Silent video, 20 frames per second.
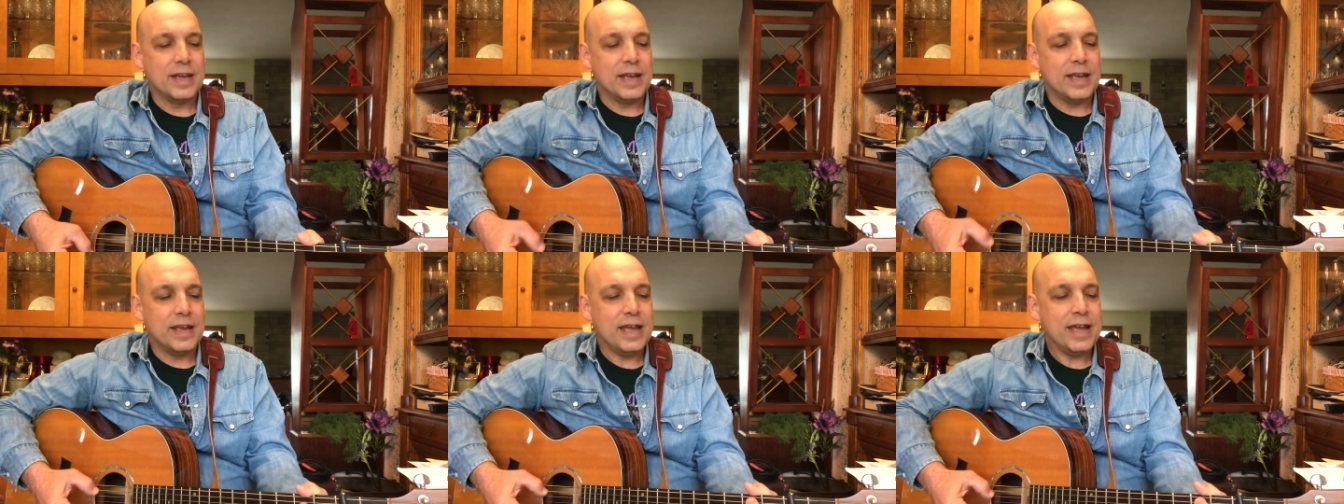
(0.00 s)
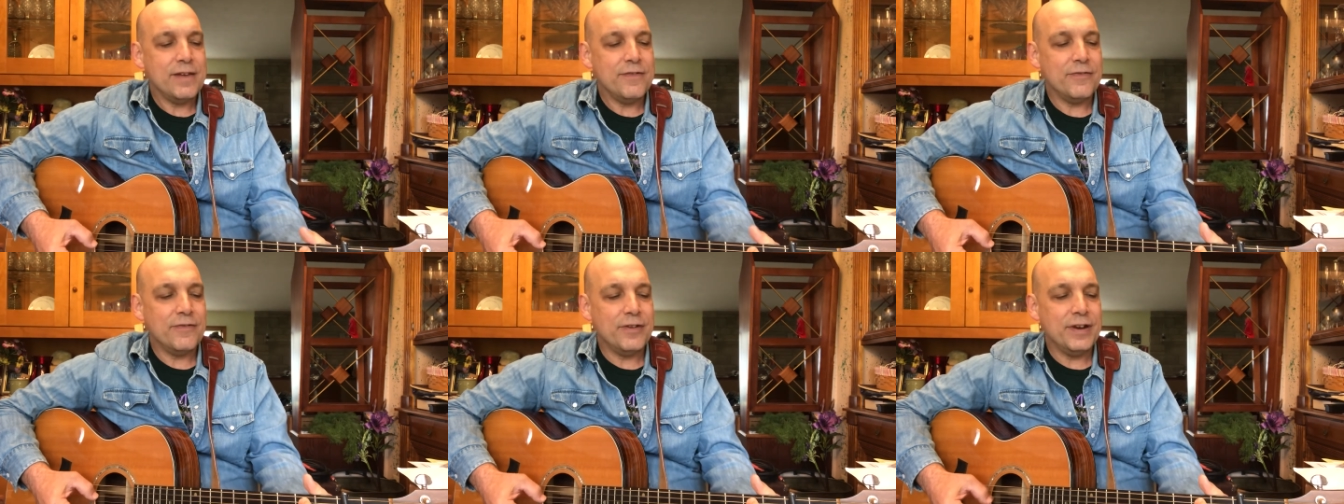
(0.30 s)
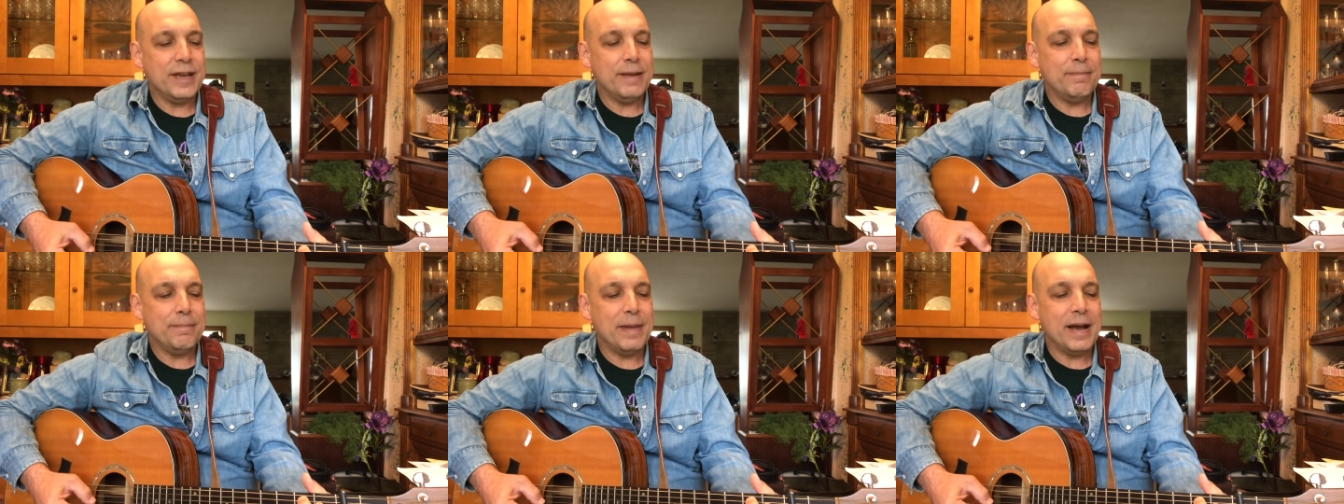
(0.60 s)

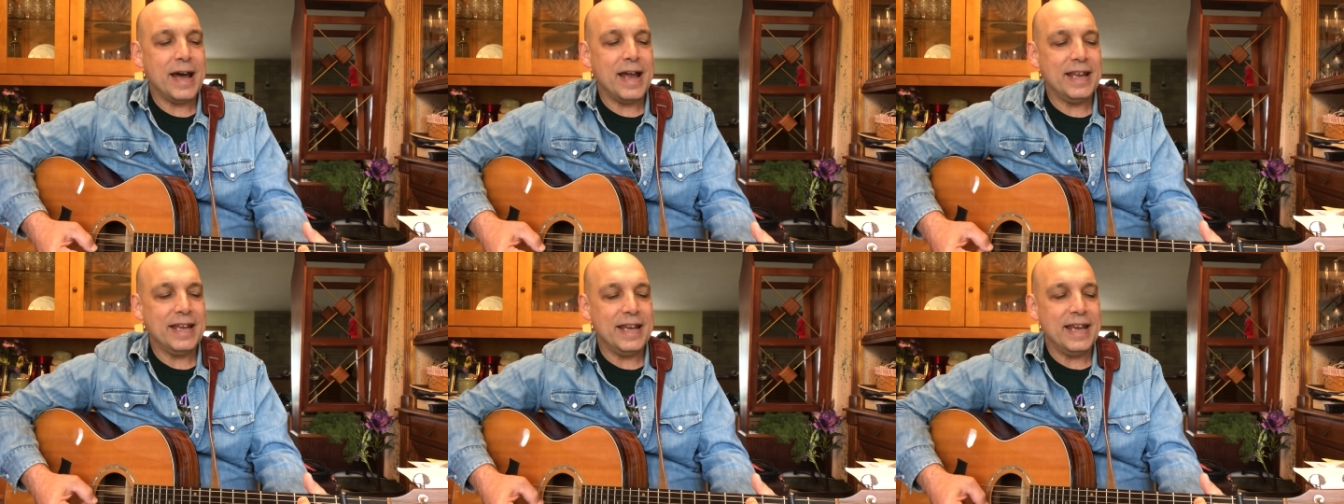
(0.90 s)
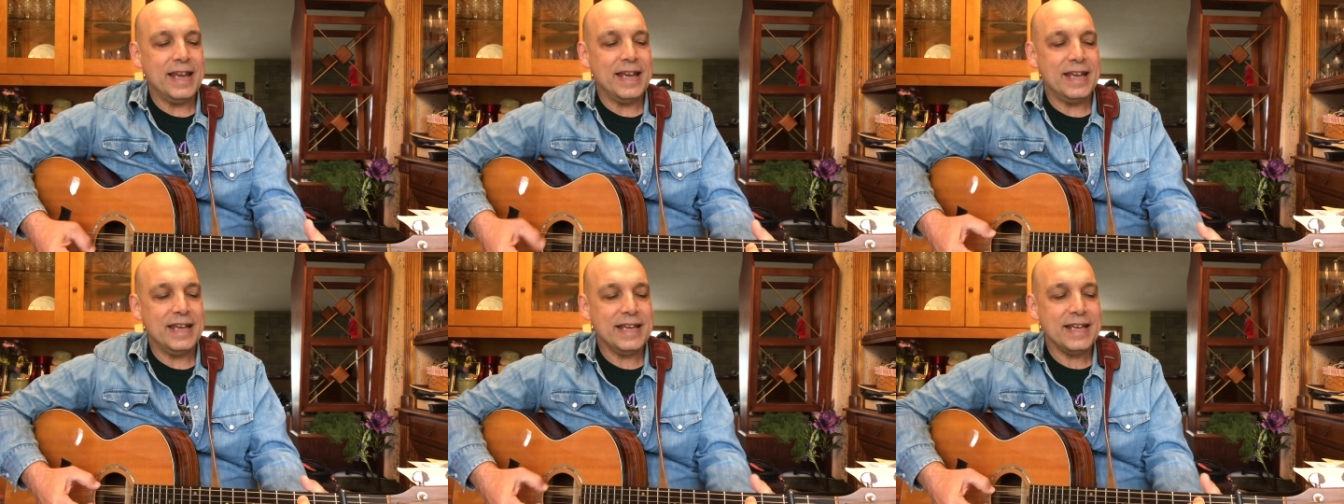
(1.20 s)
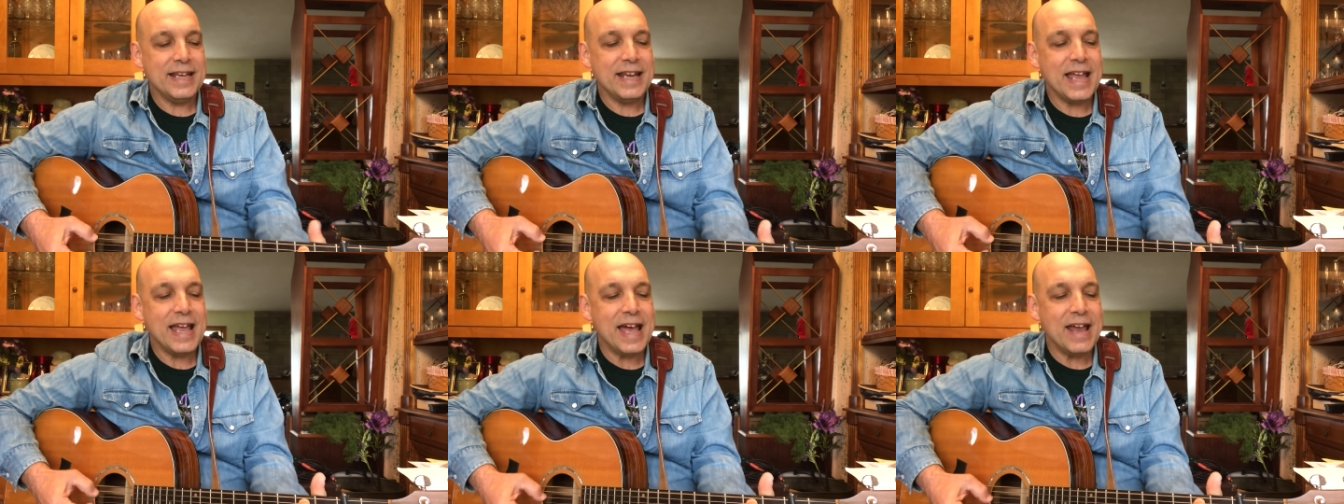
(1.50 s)
Everybody
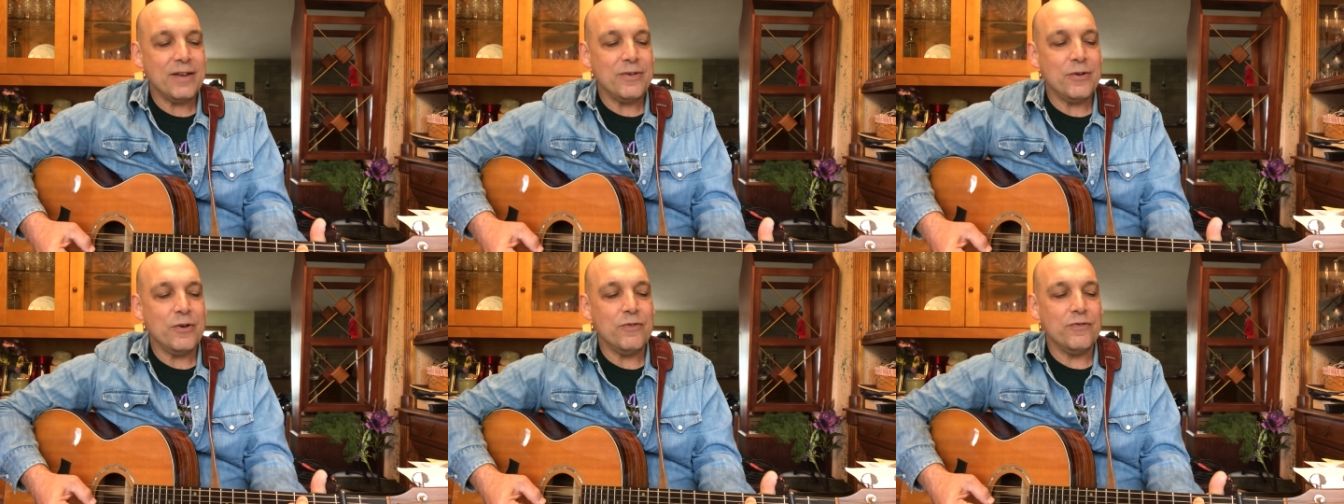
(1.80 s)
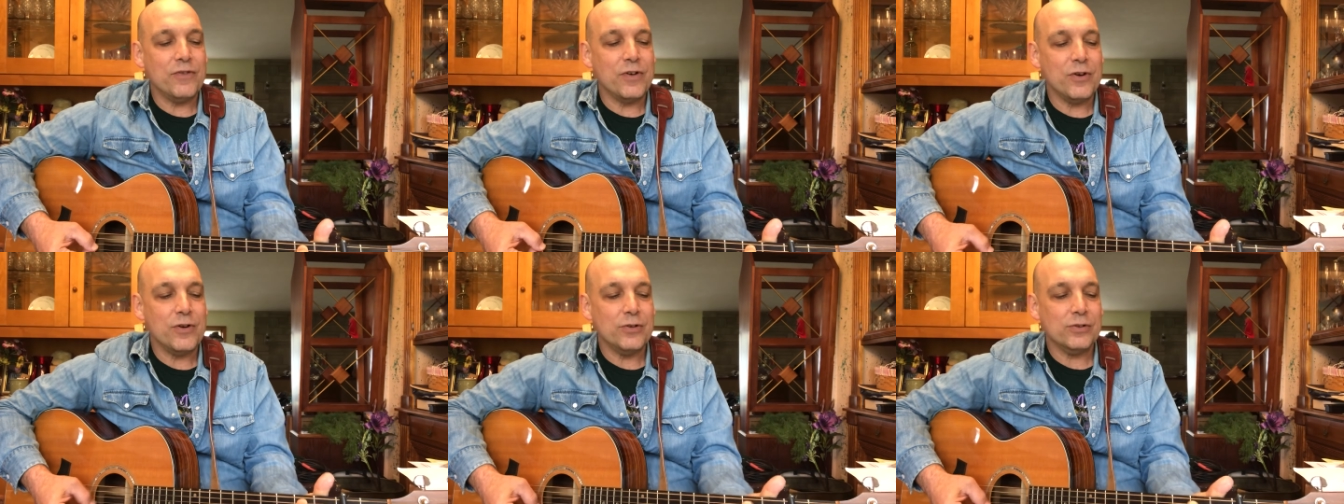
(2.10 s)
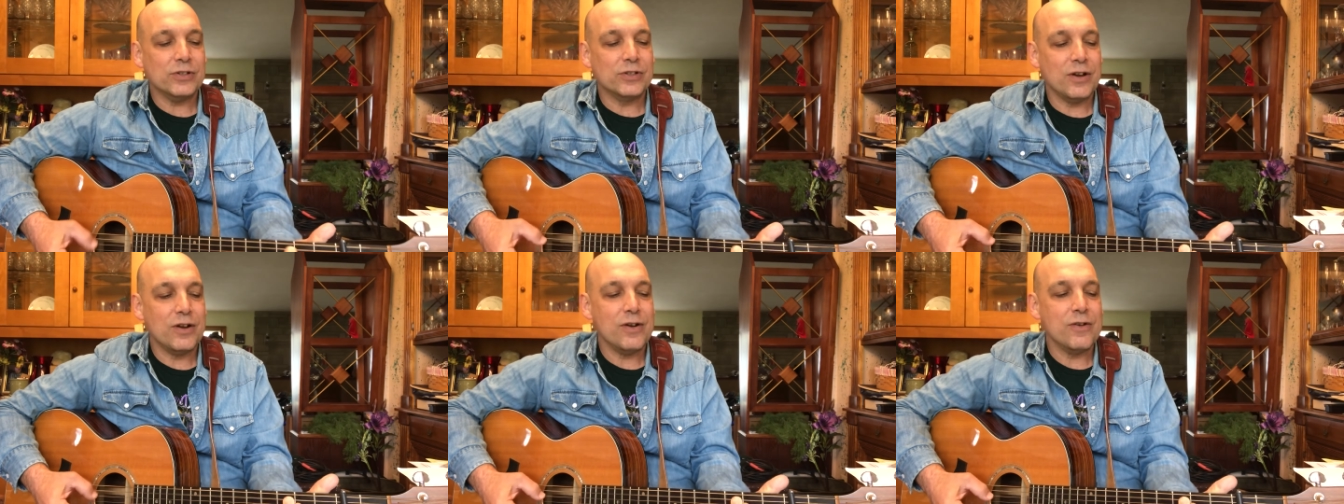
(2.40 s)
in that old
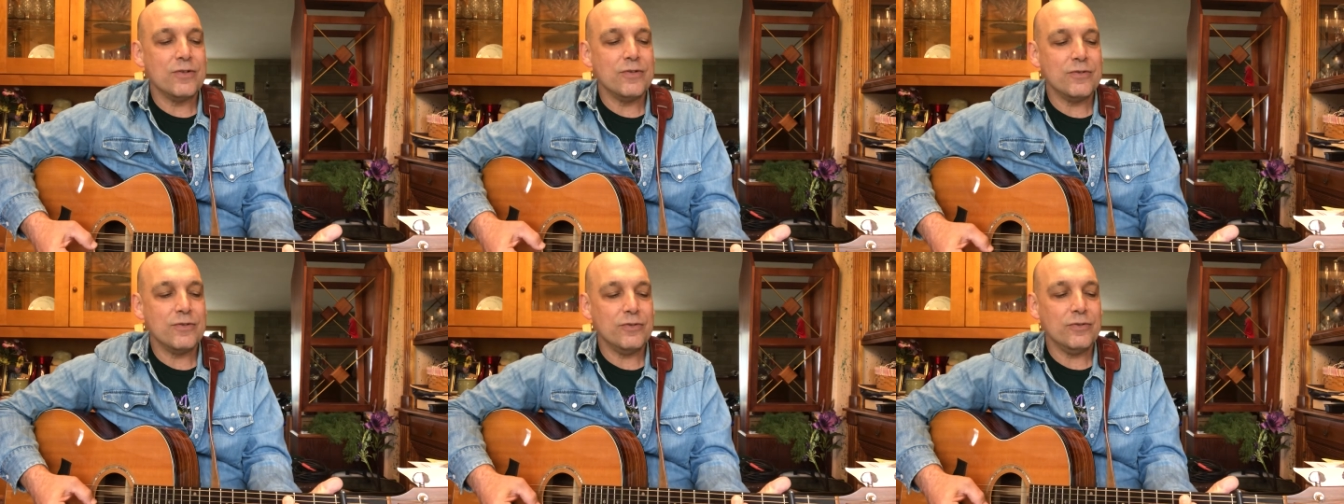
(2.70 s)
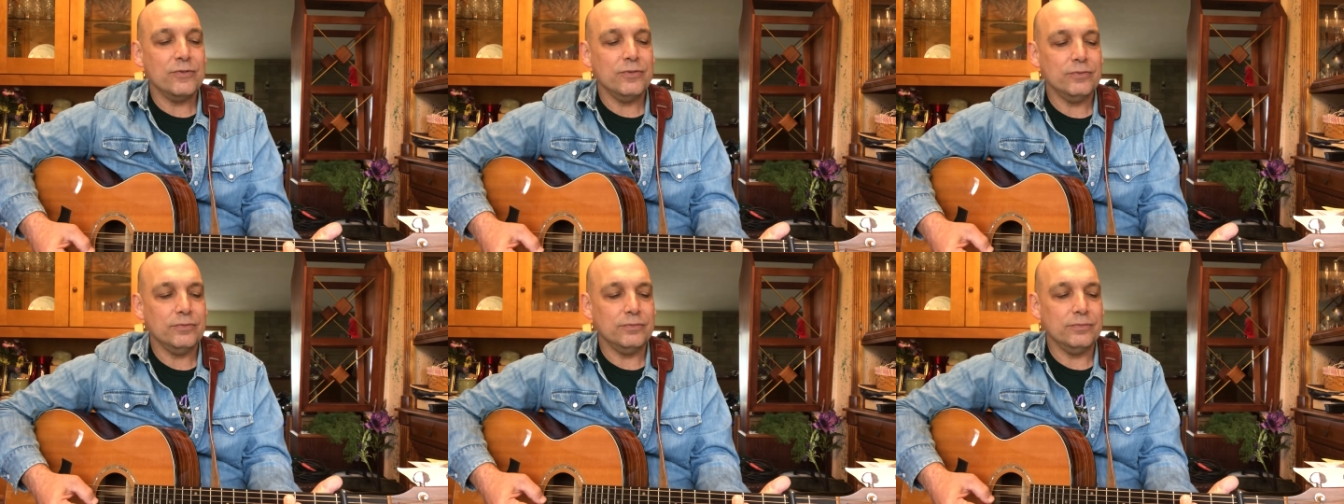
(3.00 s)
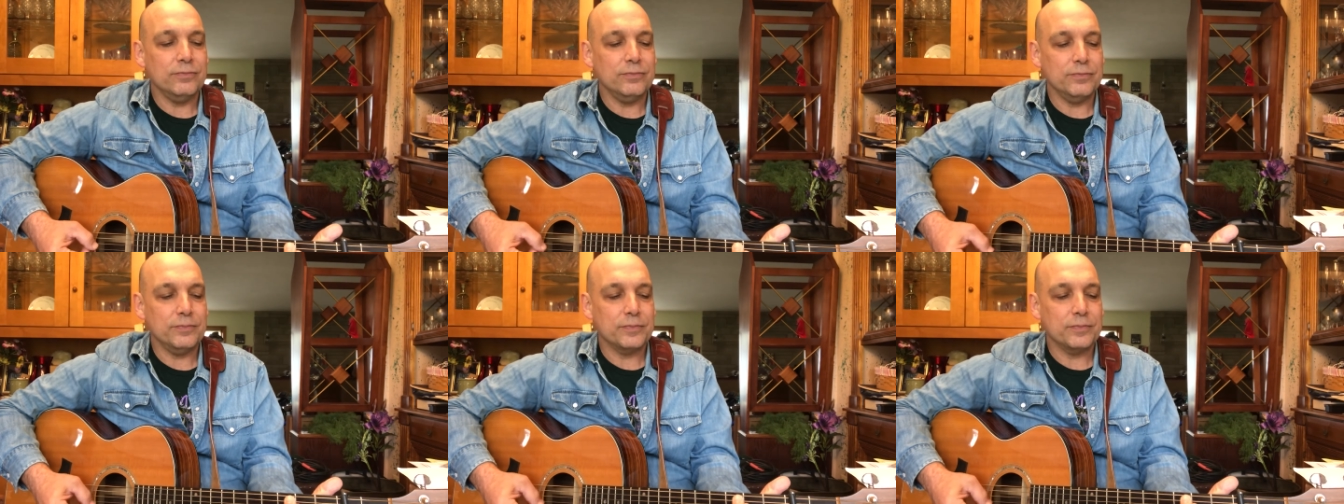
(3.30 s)
folks' home.